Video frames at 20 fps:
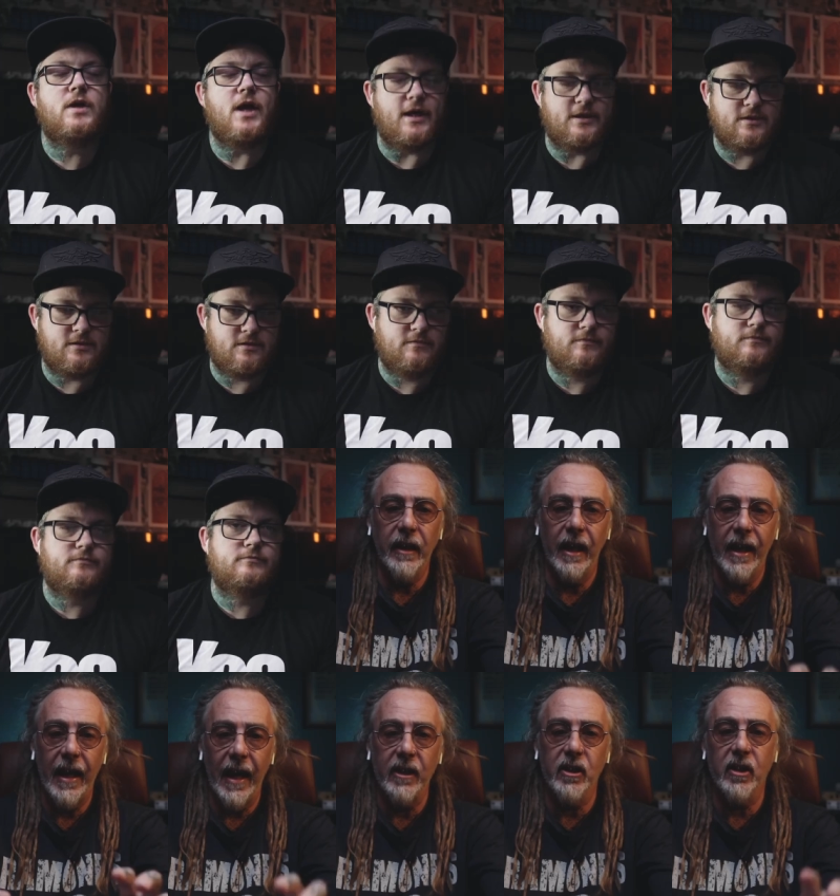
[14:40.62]
there, don't they?
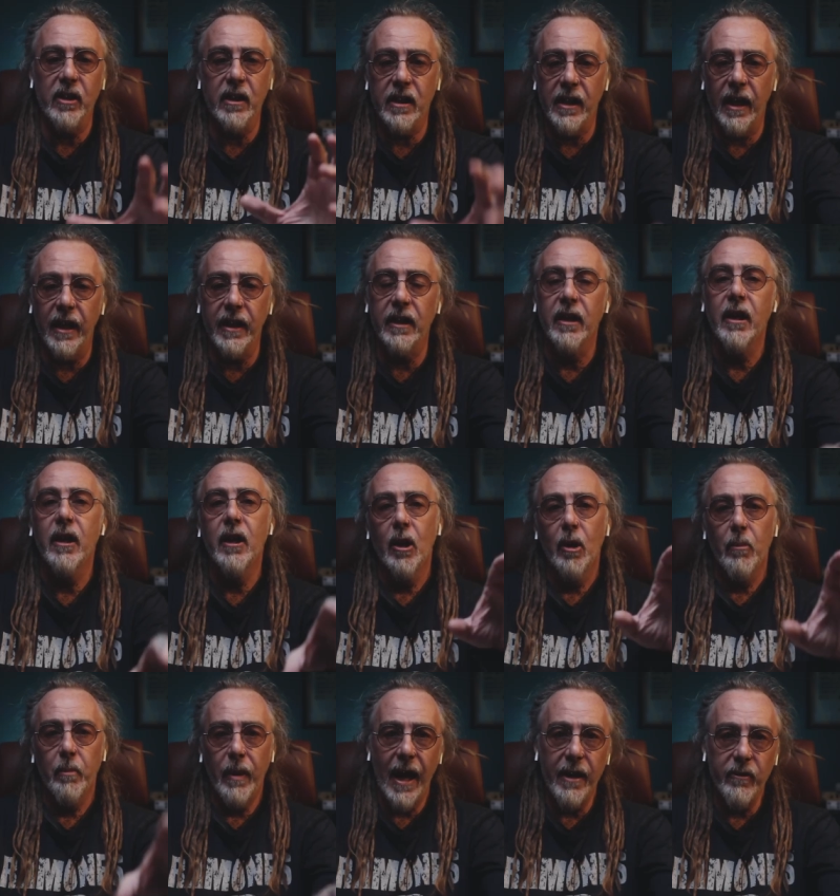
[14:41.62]
They actually take
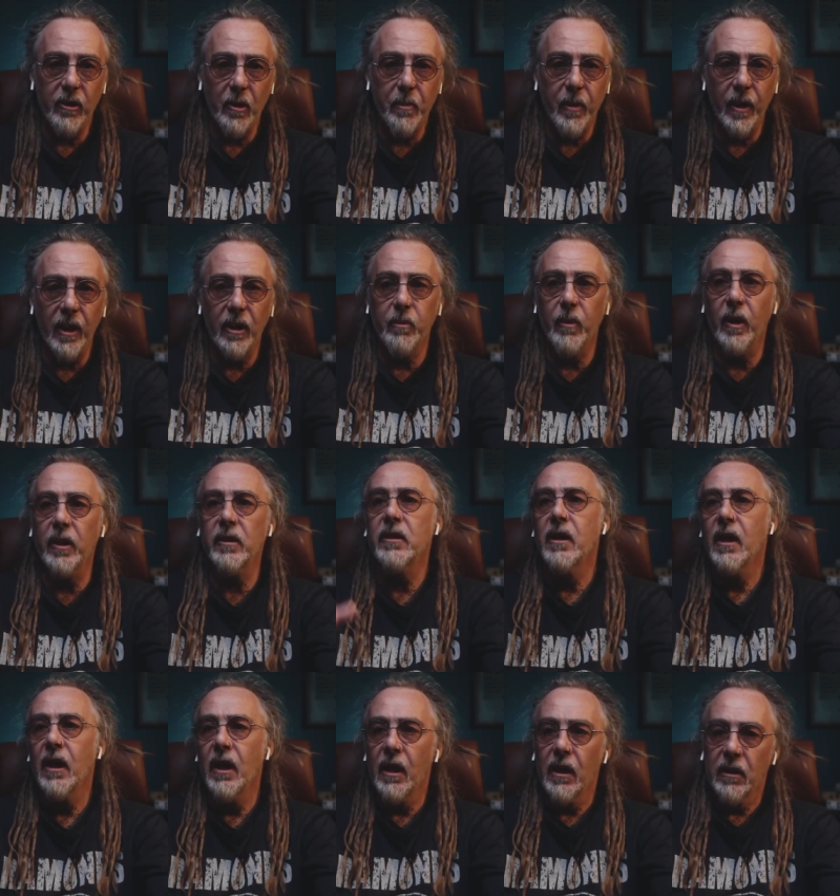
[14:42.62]
powdered pigment,
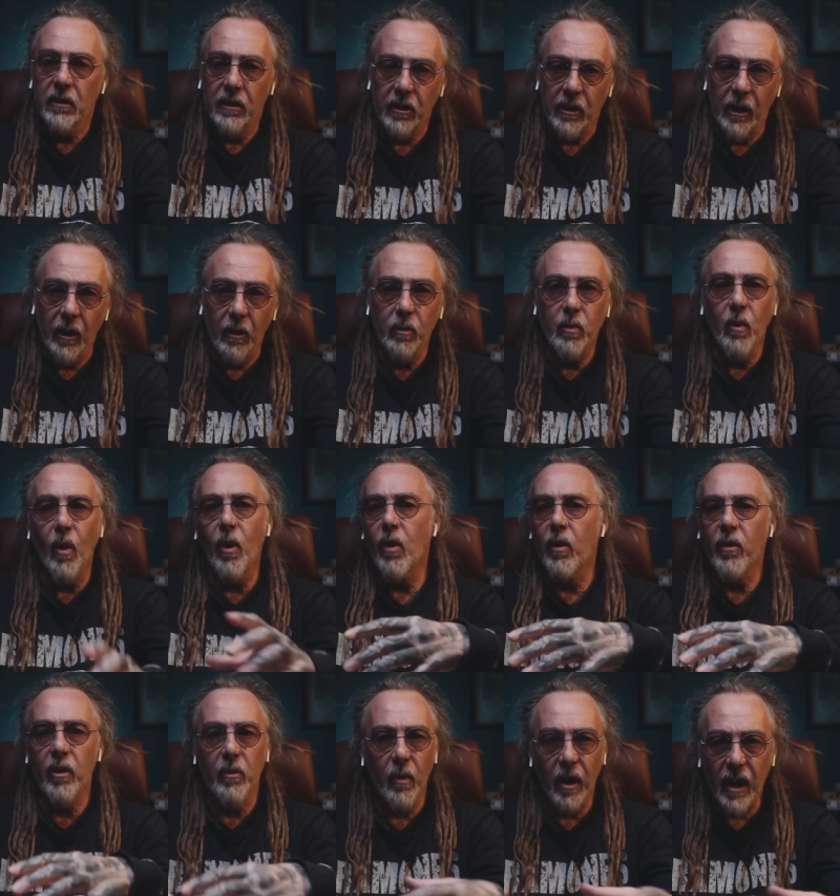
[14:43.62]
distilled
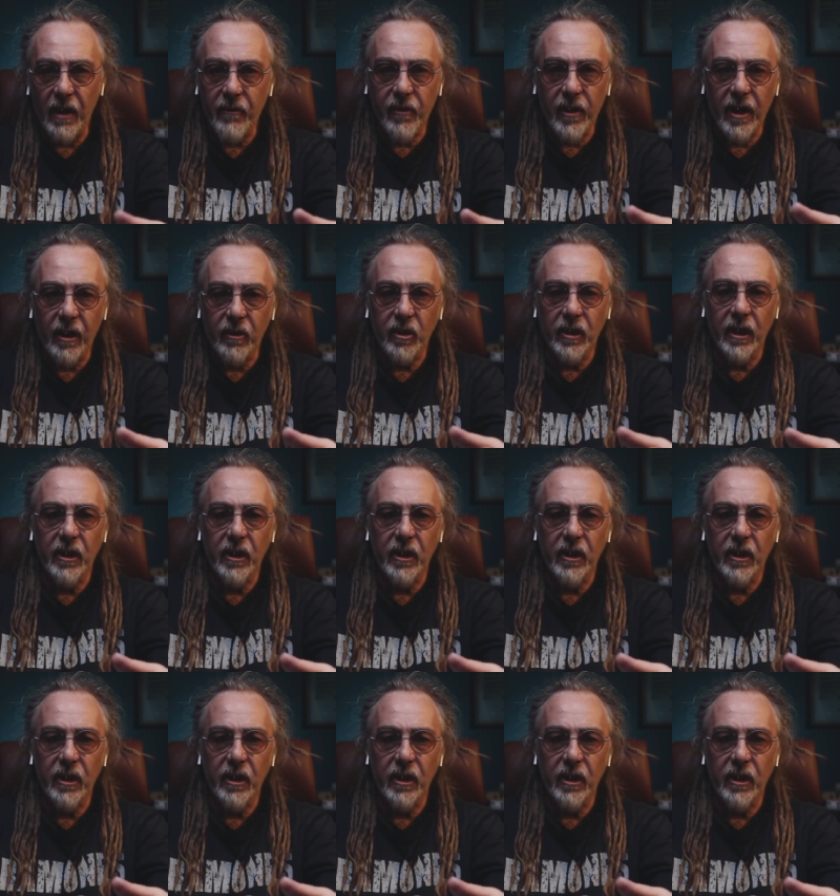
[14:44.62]
water, and whatever else